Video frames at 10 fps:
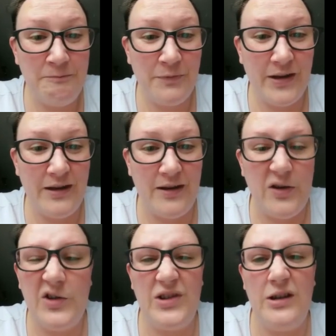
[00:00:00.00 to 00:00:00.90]
You know,
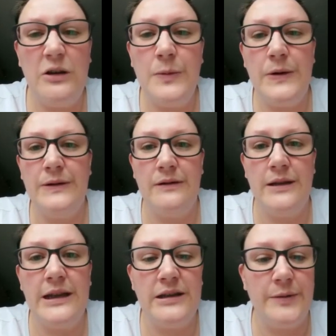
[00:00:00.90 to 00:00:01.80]
because the only person that
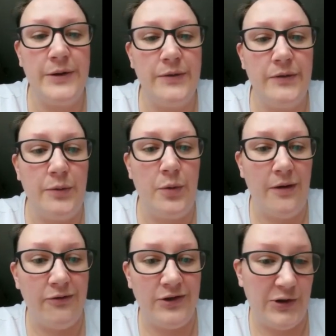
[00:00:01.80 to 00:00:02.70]
needs to be comfortable,
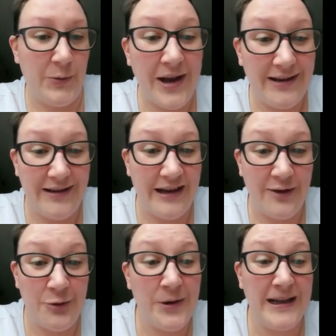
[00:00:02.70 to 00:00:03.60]
whether it's your wedding day
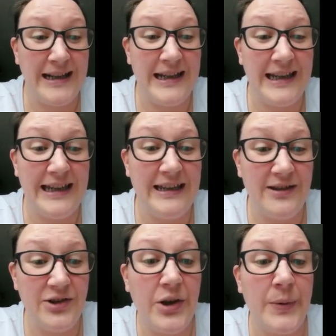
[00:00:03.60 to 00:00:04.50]
or any day, is
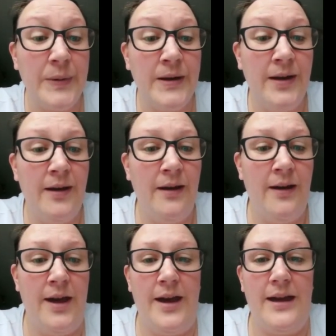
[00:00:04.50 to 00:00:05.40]
you.
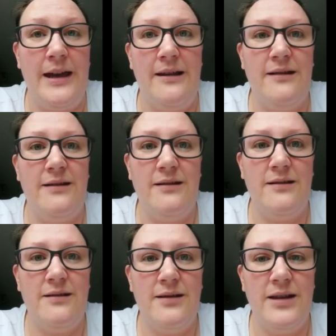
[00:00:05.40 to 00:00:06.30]
And,
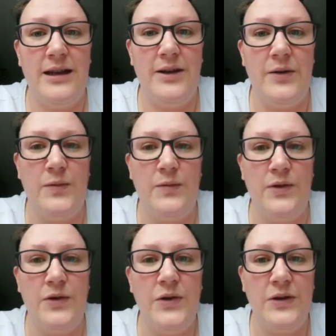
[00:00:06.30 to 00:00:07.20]
you know,
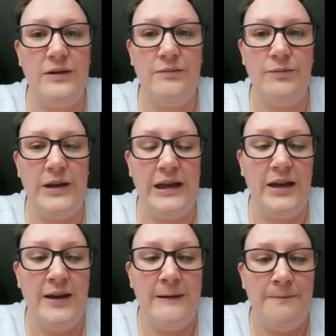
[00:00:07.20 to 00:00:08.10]
you could be
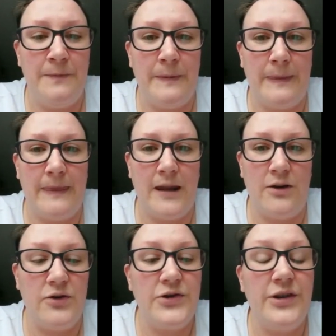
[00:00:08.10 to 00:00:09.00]

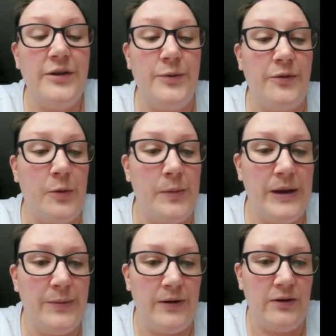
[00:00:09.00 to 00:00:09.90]
concerned with what
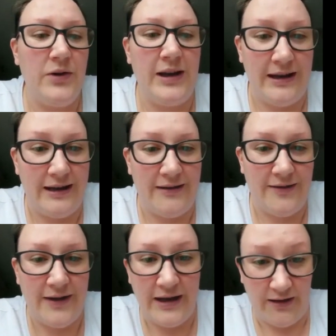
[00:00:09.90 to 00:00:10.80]
people are looking at and
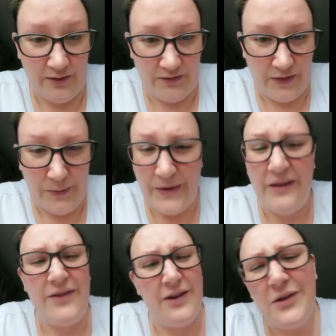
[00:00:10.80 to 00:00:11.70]
thinking of you, but if
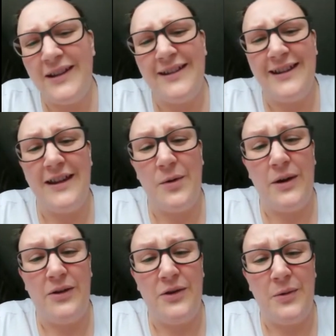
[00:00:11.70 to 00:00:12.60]
they're looking at you that
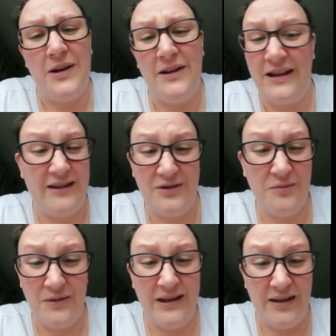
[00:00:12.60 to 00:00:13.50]
way on their wedding day, they shouldn't
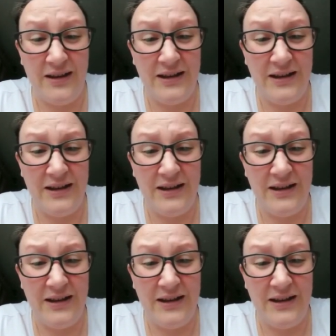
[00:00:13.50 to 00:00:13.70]
be there.